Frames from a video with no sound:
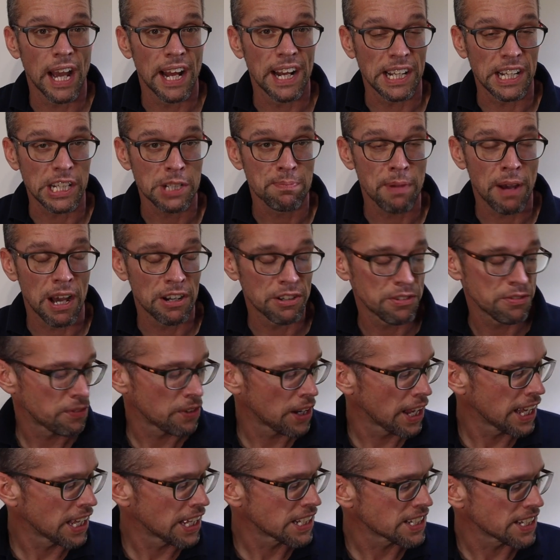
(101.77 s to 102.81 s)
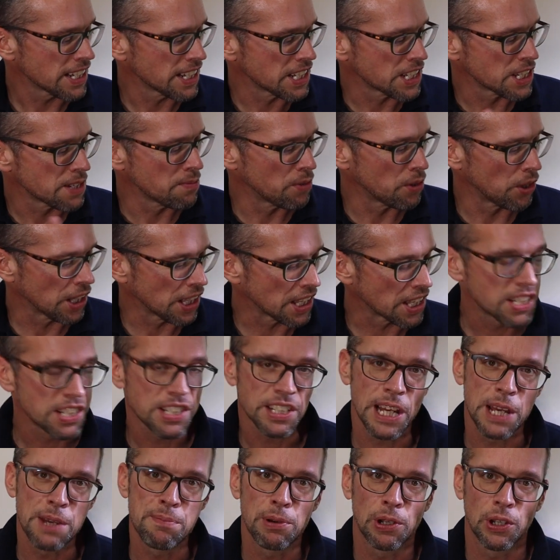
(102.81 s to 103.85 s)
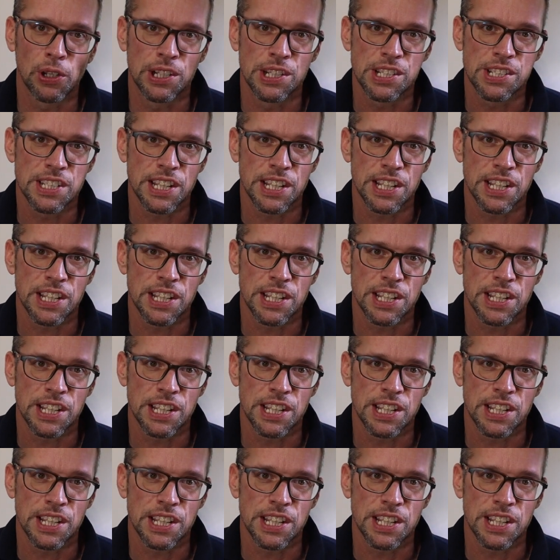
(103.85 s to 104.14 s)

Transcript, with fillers: Organix Power Flakes into my ScaperLine